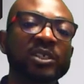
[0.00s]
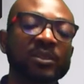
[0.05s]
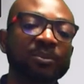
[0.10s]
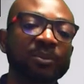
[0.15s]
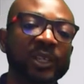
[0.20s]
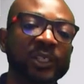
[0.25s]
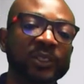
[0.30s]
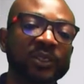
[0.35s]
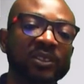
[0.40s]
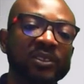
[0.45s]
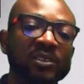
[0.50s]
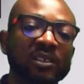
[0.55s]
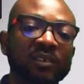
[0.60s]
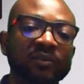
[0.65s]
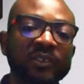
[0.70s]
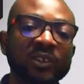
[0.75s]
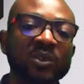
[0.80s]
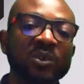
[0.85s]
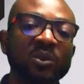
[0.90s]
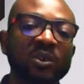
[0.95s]
measures of
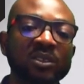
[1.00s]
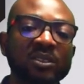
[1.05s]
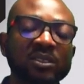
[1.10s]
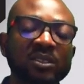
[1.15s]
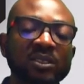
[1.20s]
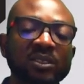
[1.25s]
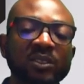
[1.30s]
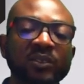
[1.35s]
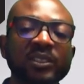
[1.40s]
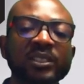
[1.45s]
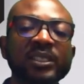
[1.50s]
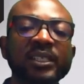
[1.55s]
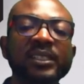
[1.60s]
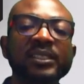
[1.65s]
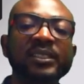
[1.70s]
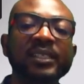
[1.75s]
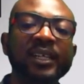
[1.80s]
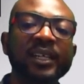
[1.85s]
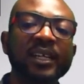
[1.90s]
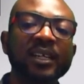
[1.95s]
the cohort during the
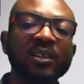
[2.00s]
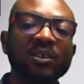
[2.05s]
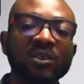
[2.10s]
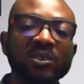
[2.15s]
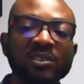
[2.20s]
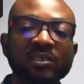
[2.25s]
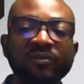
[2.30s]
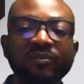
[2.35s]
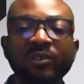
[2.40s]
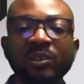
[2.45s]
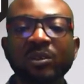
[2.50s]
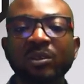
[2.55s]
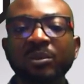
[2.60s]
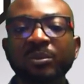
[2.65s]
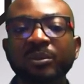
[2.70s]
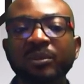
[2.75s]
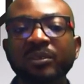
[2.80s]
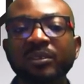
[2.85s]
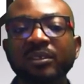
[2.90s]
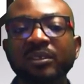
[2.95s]
entire course of follow-up.
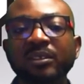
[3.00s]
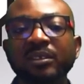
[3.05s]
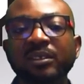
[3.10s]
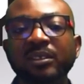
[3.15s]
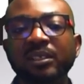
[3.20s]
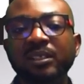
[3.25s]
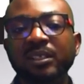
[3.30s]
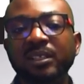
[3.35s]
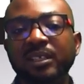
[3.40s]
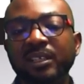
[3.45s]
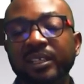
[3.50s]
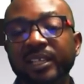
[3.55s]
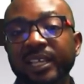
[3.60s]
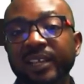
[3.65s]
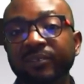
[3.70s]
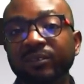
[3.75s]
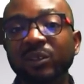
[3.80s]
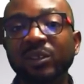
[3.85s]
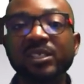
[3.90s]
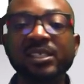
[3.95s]

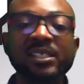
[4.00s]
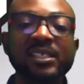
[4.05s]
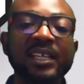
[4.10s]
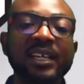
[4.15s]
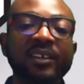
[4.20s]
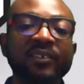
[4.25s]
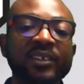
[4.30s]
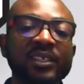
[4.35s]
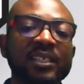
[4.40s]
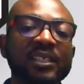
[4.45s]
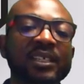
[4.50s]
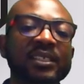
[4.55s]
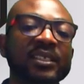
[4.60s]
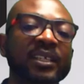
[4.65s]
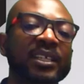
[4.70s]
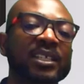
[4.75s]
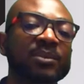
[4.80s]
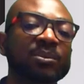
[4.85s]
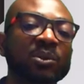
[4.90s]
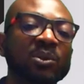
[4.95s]
If losses are greater than the
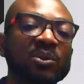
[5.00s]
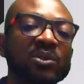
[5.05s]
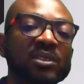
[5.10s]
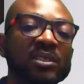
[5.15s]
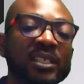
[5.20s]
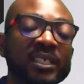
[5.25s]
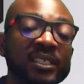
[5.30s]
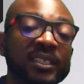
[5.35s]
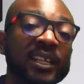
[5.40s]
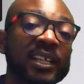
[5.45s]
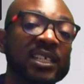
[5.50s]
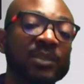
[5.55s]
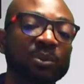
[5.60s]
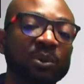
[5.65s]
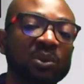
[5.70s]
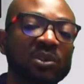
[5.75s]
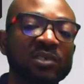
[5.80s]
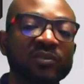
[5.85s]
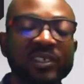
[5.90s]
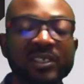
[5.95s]

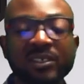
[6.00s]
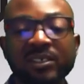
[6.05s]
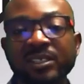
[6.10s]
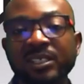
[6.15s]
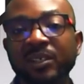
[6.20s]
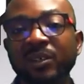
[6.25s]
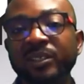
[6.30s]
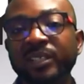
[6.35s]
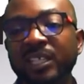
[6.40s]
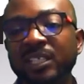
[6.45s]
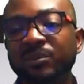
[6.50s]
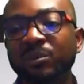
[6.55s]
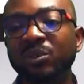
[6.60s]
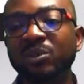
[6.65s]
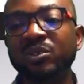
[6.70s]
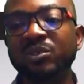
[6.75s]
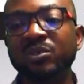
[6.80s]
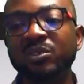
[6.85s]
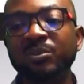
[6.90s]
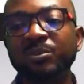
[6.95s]
exposed versus the
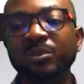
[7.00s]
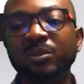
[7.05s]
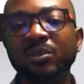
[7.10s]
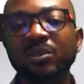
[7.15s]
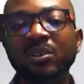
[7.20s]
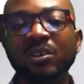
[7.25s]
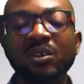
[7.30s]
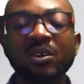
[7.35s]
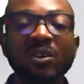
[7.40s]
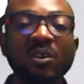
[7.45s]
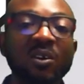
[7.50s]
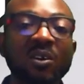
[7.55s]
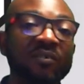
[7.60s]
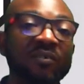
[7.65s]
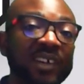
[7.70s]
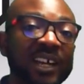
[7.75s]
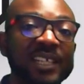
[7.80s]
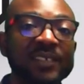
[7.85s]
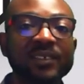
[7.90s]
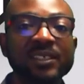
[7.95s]
unexposed group, or
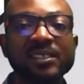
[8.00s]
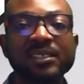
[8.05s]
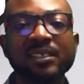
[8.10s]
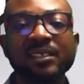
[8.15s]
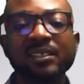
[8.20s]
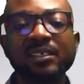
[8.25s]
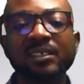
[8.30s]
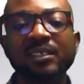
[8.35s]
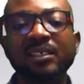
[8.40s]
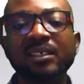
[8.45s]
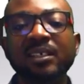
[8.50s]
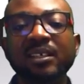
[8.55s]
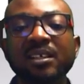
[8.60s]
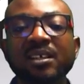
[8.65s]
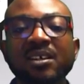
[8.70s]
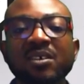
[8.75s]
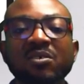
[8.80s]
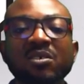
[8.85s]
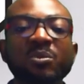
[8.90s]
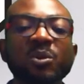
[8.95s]
vice versa,
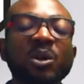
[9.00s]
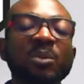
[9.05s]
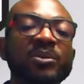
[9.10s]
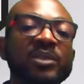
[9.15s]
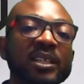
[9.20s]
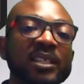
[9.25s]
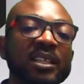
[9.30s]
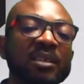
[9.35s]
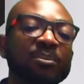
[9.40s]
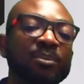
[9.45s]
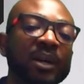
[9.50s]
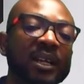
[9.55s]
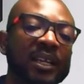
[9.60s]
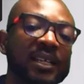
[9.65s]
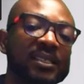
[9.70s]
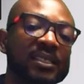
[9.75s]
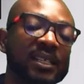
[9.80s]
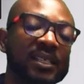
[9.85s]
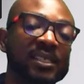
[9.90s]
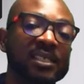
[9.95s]
we may obtain a
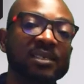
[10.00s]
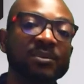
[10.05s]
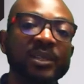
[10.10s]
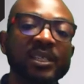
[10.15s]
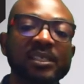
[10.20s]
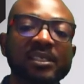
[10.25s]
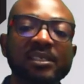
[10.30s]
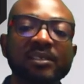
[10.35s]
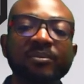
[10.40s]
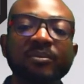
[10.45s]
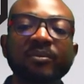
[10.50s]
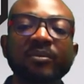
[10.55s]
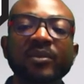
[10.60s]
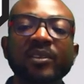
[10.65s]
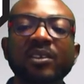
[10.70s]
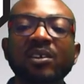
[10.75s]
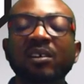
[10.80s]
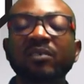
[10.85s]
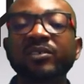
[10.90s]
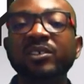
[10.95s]
biased estimate
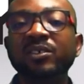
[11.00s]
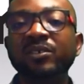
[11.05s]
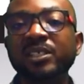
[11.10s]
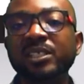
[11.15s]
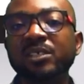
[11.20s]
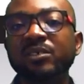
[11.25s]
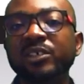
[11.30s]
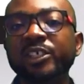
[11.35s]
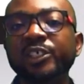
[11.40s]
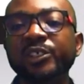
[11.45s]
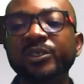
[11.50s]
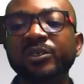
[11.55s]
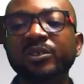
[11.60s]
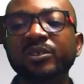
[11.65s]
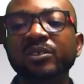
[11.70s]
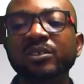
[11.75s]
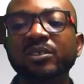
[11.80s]
of the risk ratio